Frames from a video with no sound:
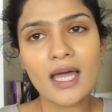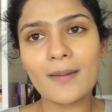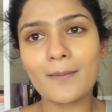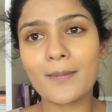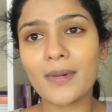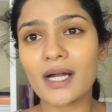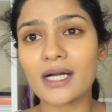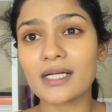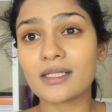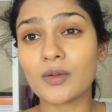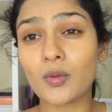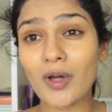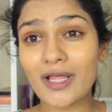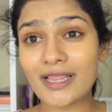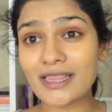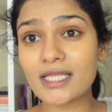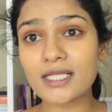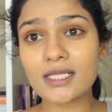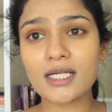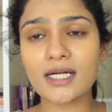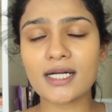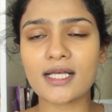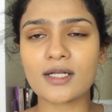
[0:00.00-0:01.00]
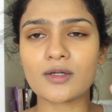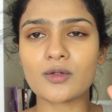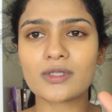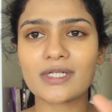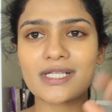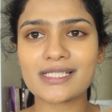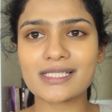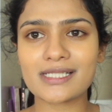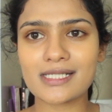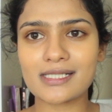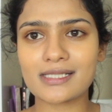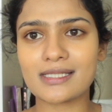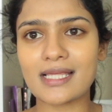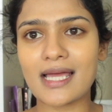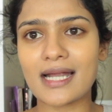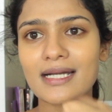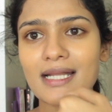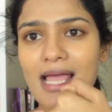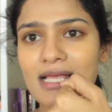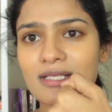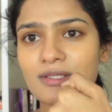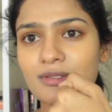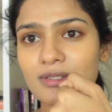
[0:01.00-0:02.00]
But one thing that I noticed is
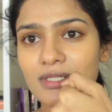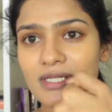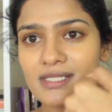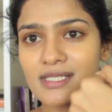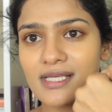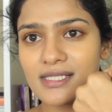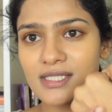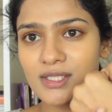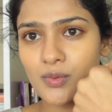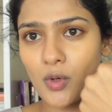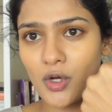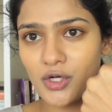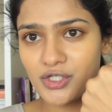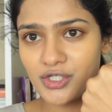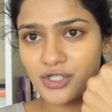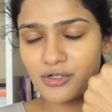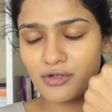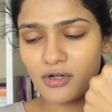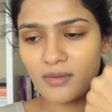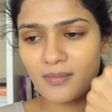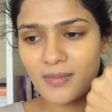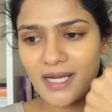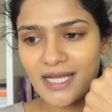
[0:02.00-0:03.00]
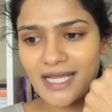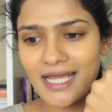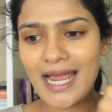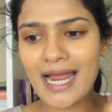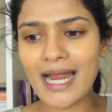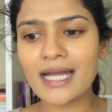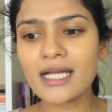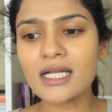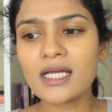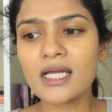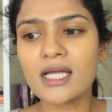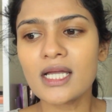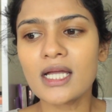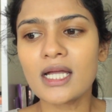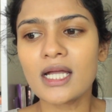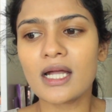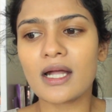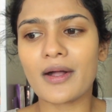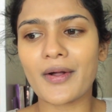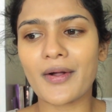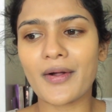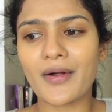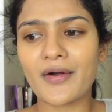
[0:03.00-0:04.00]
that as soon as I swatched it on my hand,
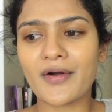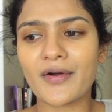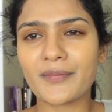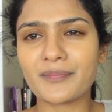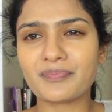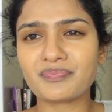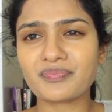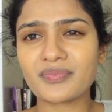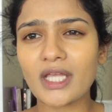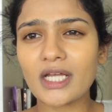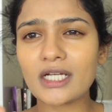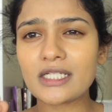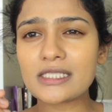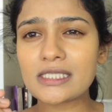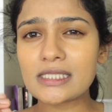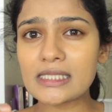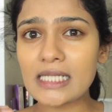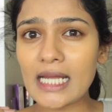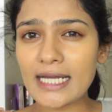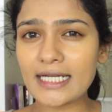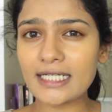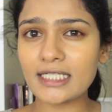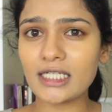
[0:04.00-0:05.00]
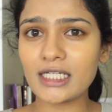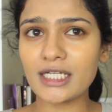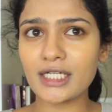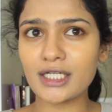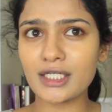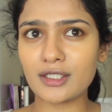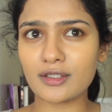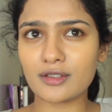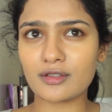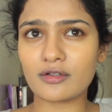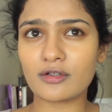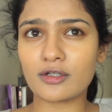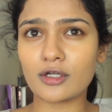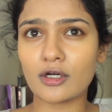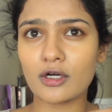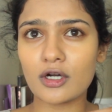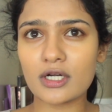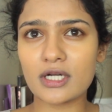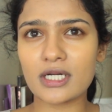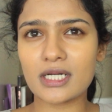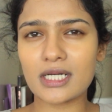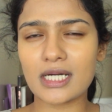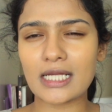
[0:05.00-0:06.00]
it slightly
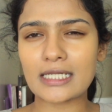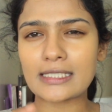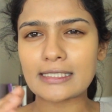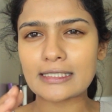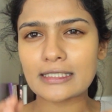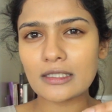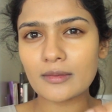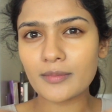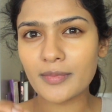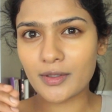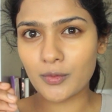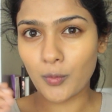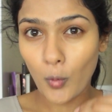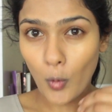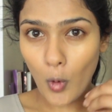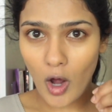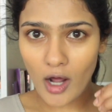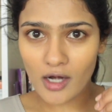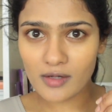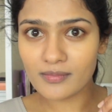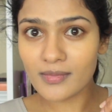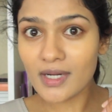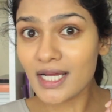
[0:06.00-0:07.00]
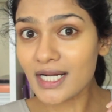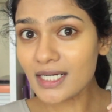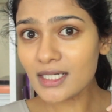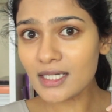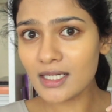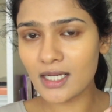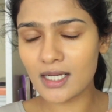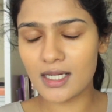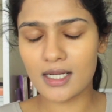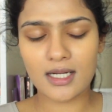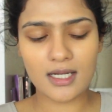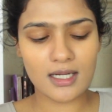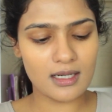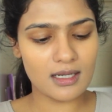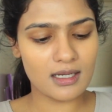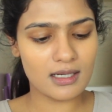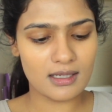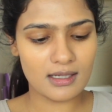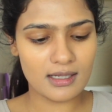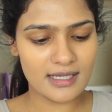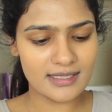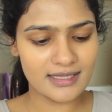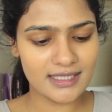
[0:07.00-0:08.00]
turned a little bit warmer.
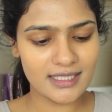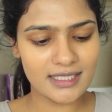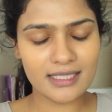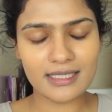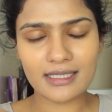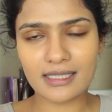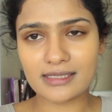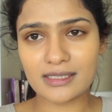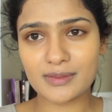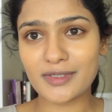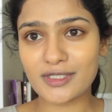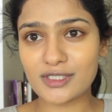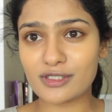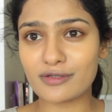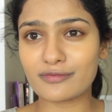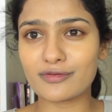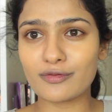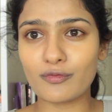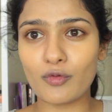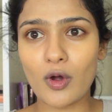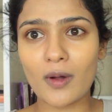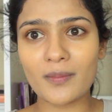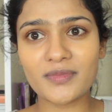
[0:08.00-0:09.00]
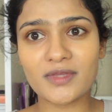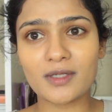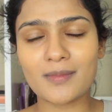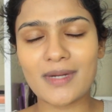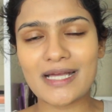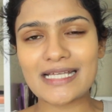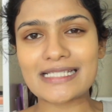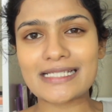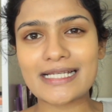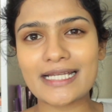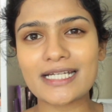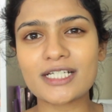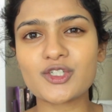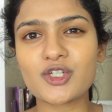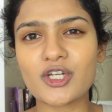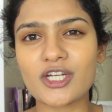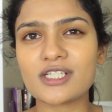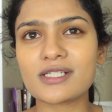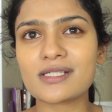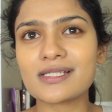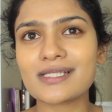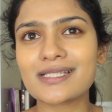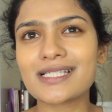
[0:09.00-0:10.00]
I think it's because of the warmth in my skin.
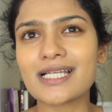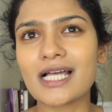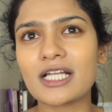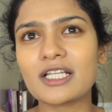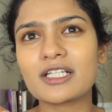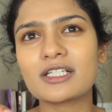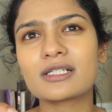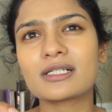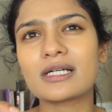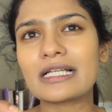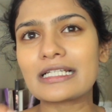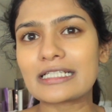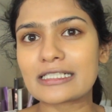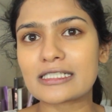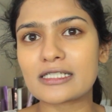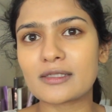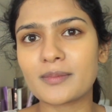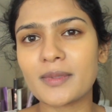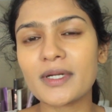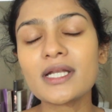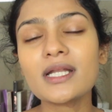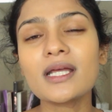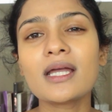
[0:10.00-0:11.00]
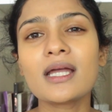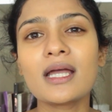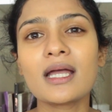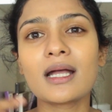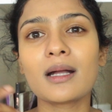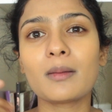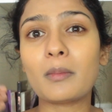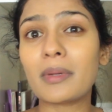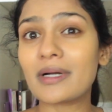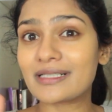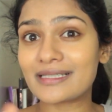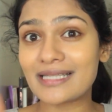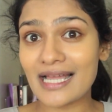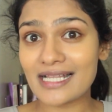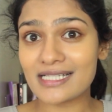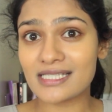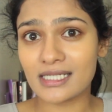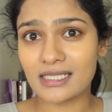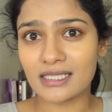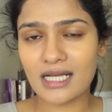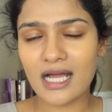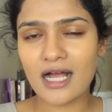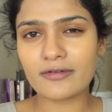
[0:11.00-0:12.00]
Changes its color a little bit. But
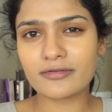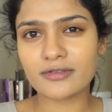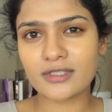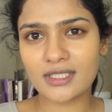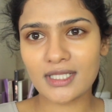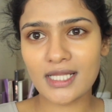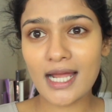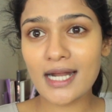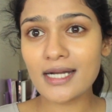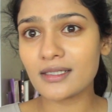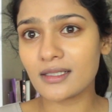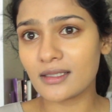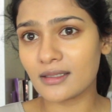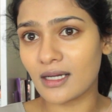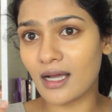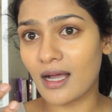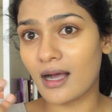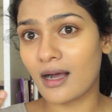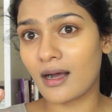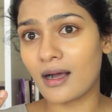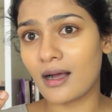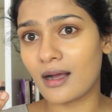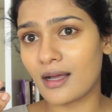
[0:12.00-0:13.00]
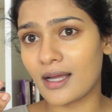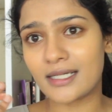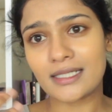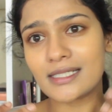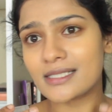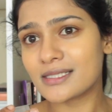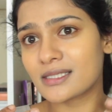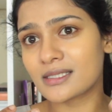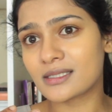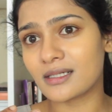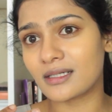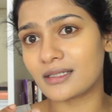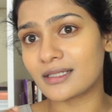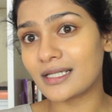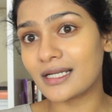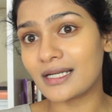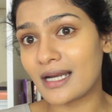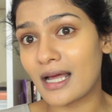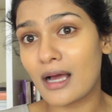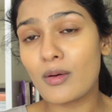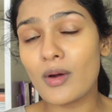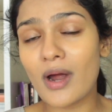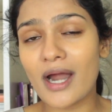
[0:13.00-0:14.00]
that's it. After that, at least
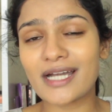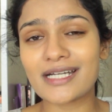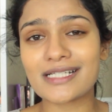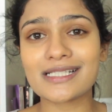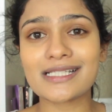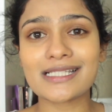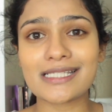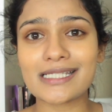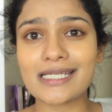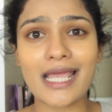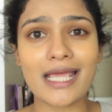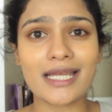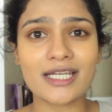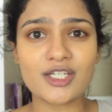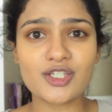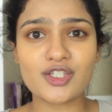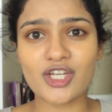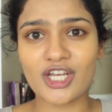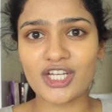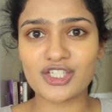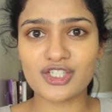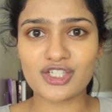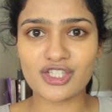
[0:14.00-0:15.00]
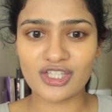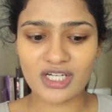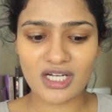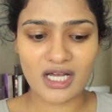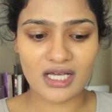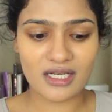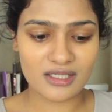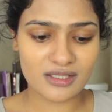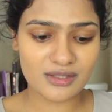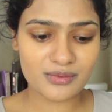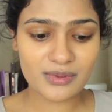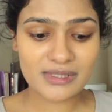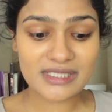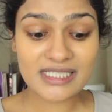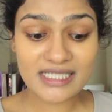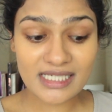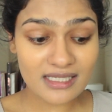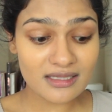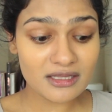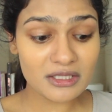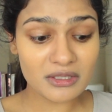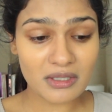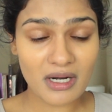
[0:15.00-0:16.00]
till now, I didn't see any change in the color. We'll
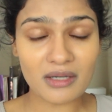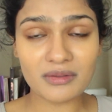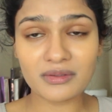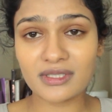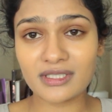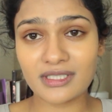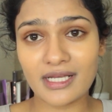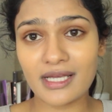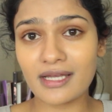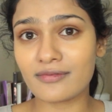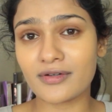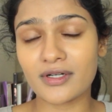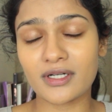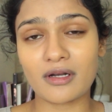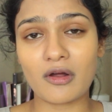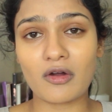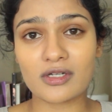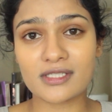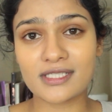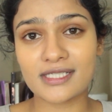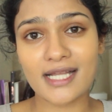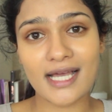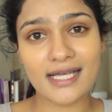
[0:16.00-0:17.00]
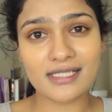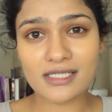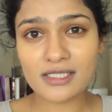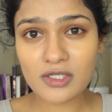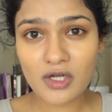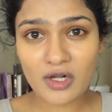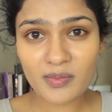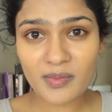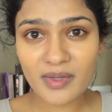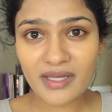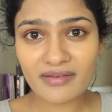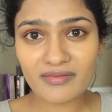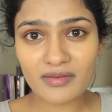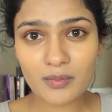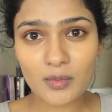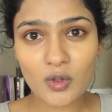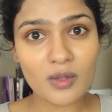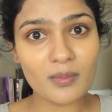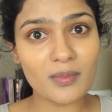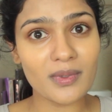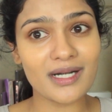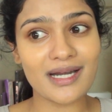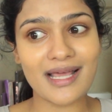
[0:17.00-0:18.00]
see throughout the day if it oxidizes on me even
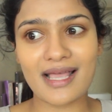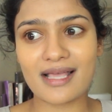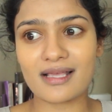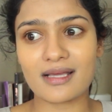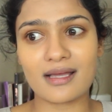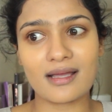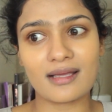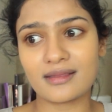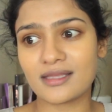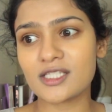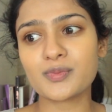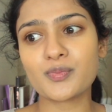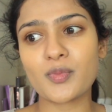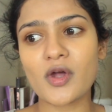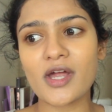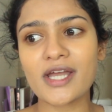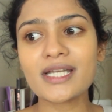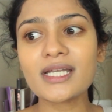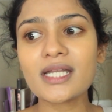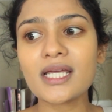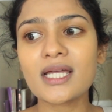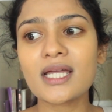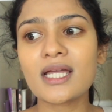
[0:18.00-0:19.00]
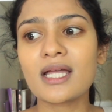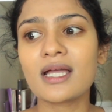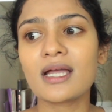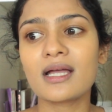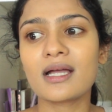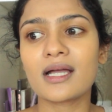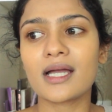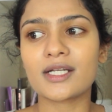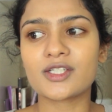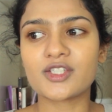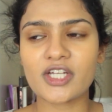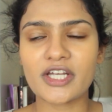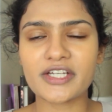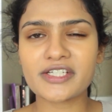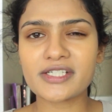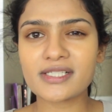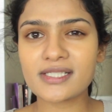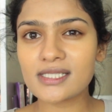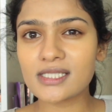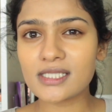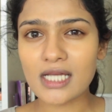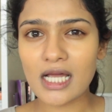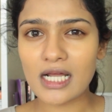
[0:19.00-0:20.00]
more. But at this point, it
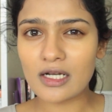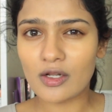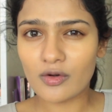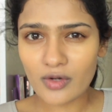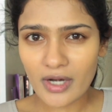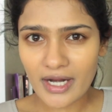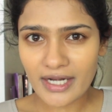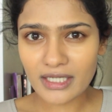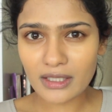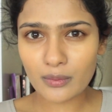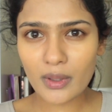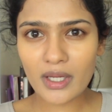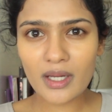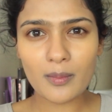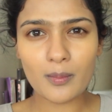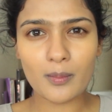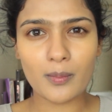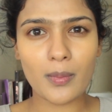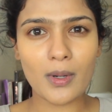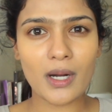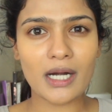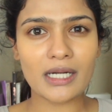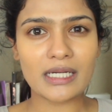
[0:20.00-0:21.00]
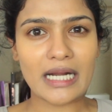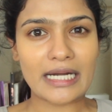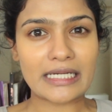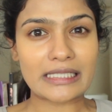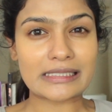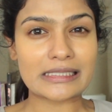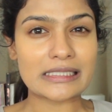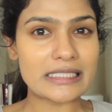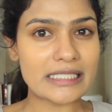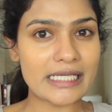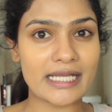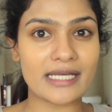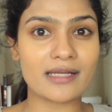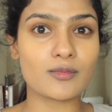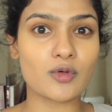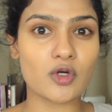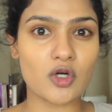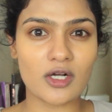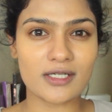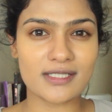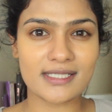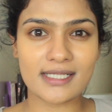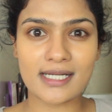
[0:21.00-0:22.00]
changes its color right away. But I didn't see any
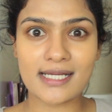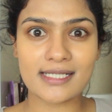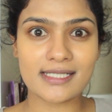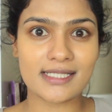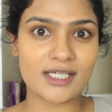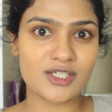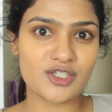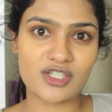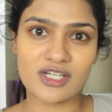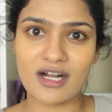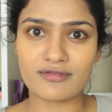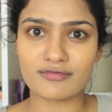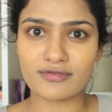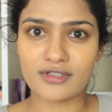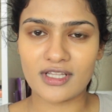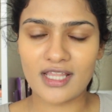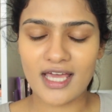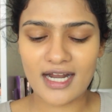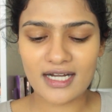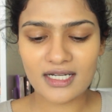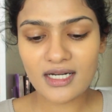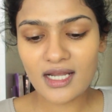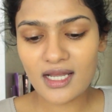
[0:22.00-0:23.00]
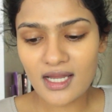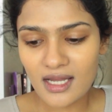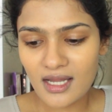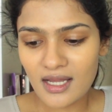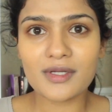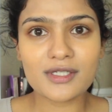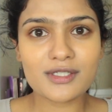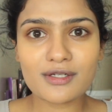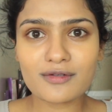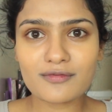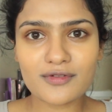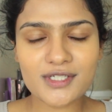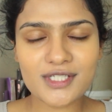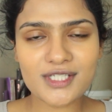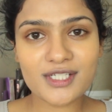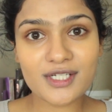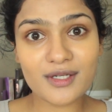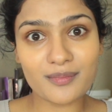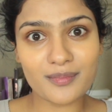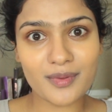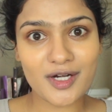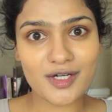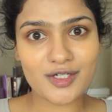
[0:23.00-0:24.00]
more oxidization after that. Based on first
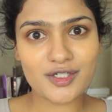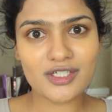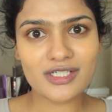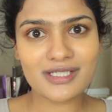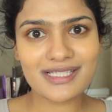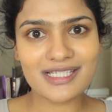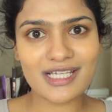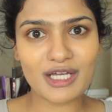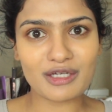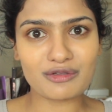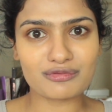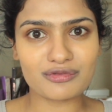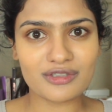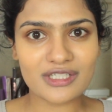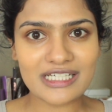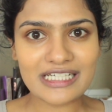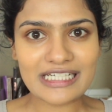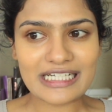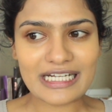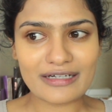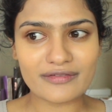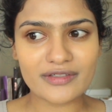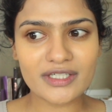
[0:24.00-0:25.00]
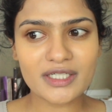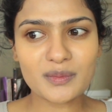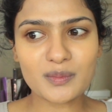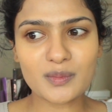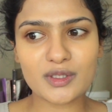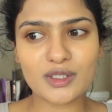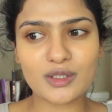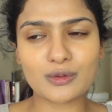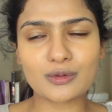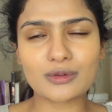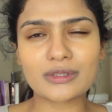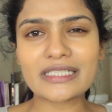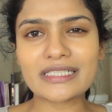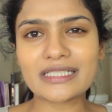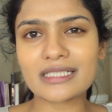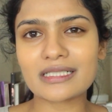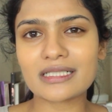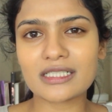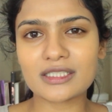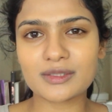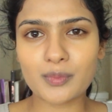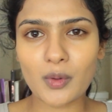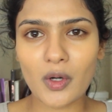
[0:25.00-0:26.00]
impressions, I really love it. But the only
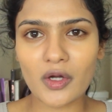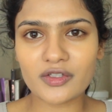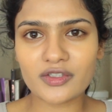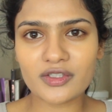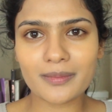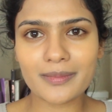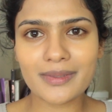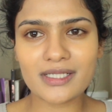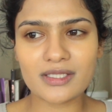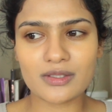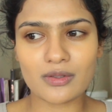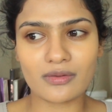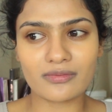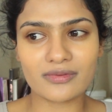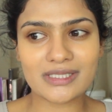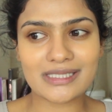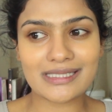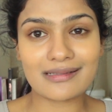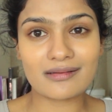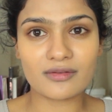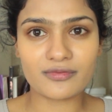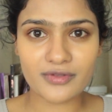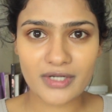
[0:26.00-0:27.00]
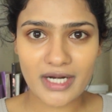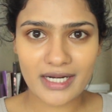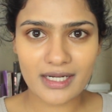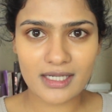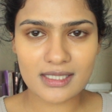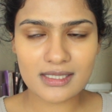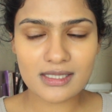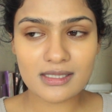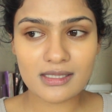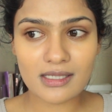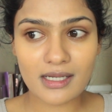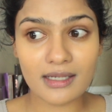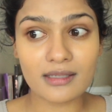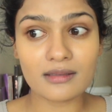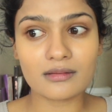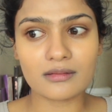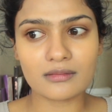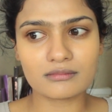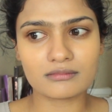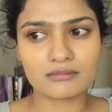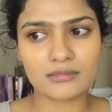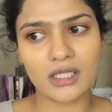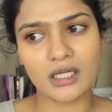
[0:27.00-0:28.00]
thing that's bothering me is obviously the fragrance
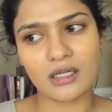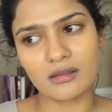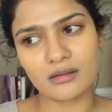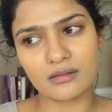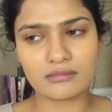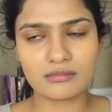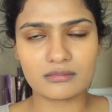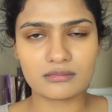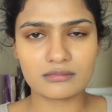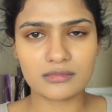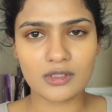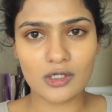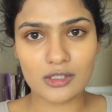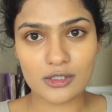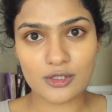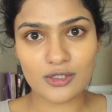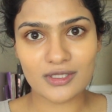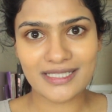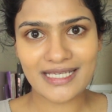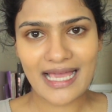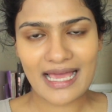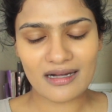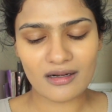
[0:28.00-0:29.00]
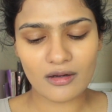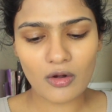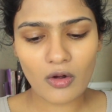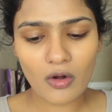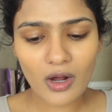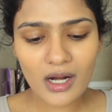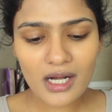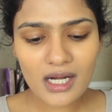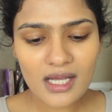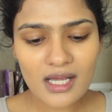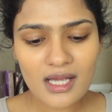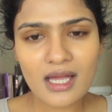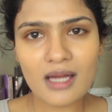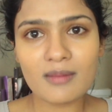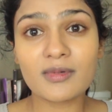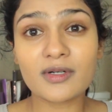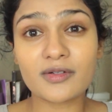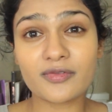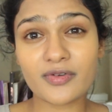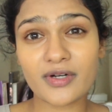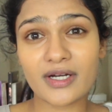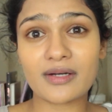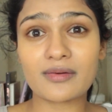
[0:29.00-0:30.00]
and also the alcohol.
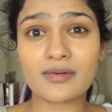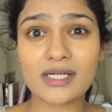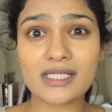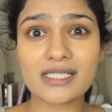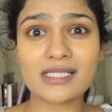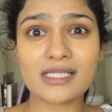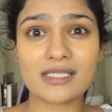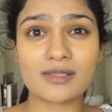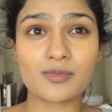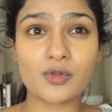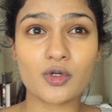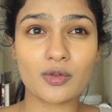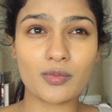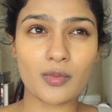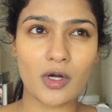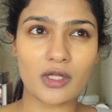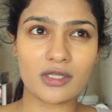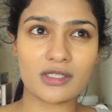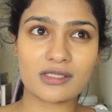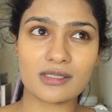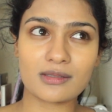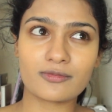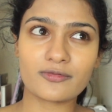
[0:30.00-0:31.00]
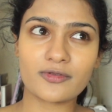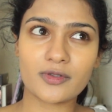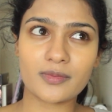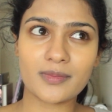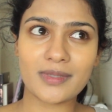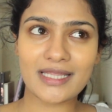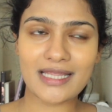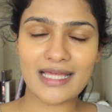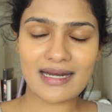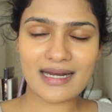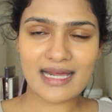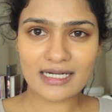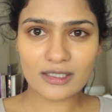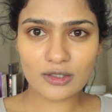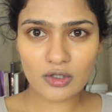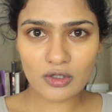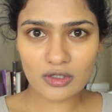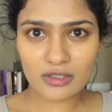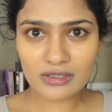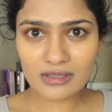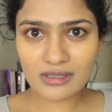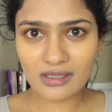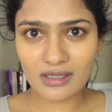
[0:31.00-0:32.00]
But fragrance is more bothersome for me than
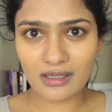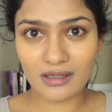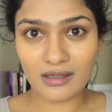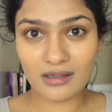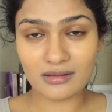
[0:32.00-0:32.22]
alcohol.